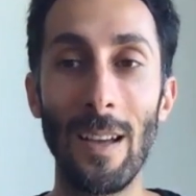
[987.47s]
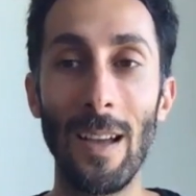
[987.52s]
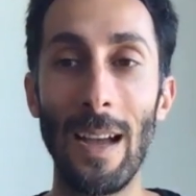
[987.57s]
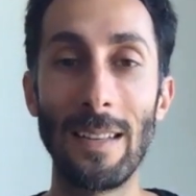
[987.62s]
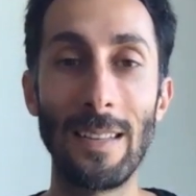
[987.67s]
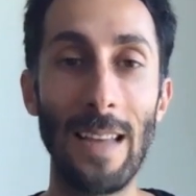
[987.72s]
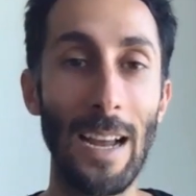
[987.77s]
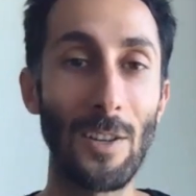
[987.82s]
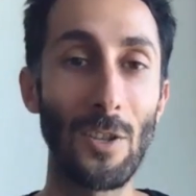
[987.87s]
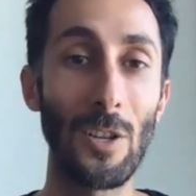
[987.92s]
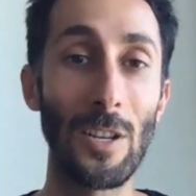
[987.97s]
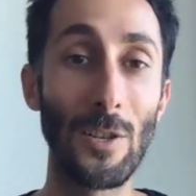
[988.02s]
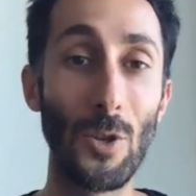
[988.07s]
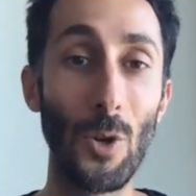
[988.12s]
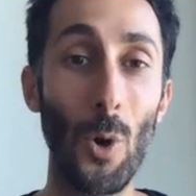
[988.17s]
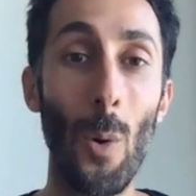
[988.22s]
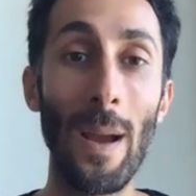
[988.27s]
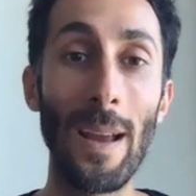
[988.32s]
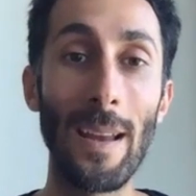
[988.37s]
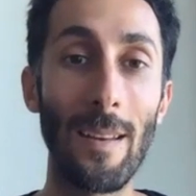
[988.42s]
has actually
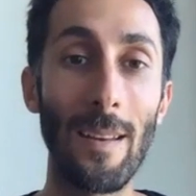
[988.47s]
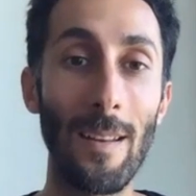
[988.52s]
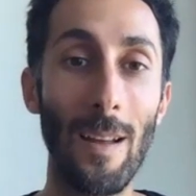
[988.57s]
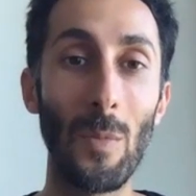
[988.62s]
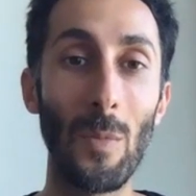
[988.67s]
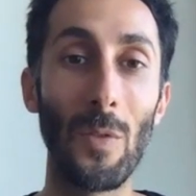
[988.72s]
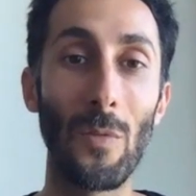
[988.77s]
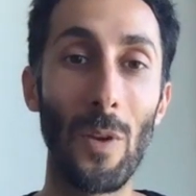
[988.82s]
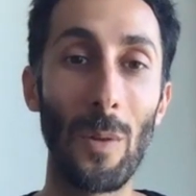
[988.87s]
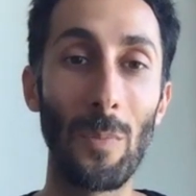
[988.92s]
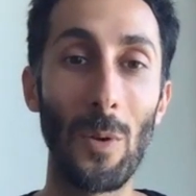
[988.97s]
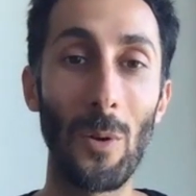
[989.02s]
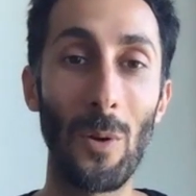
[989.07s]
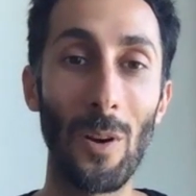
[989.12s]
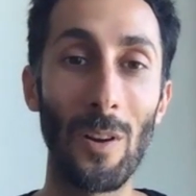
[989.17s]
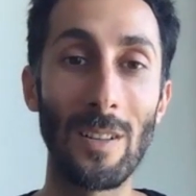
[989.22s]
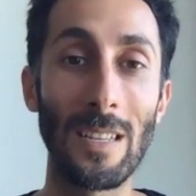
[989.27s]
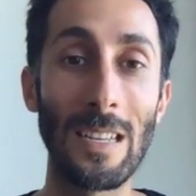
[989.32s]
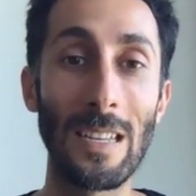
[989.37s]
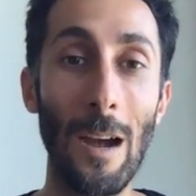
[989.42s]
joined a number of
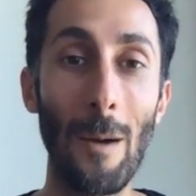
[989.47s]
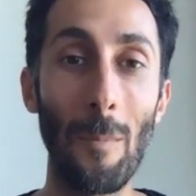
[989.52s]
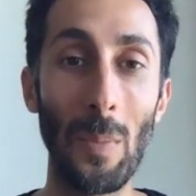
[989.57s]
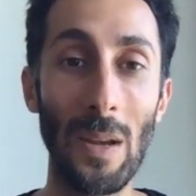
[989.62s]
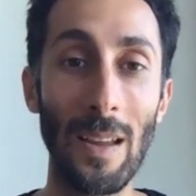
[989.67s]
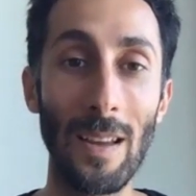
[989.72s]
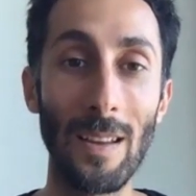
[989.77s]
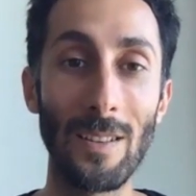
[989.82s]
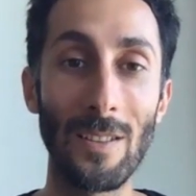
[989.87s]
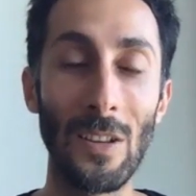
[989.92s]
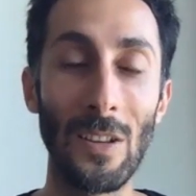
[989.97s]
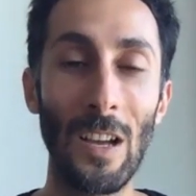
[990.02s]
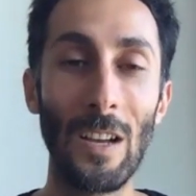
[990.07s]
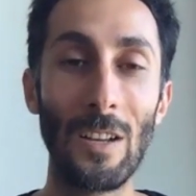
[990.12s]
cryptocurrency companies.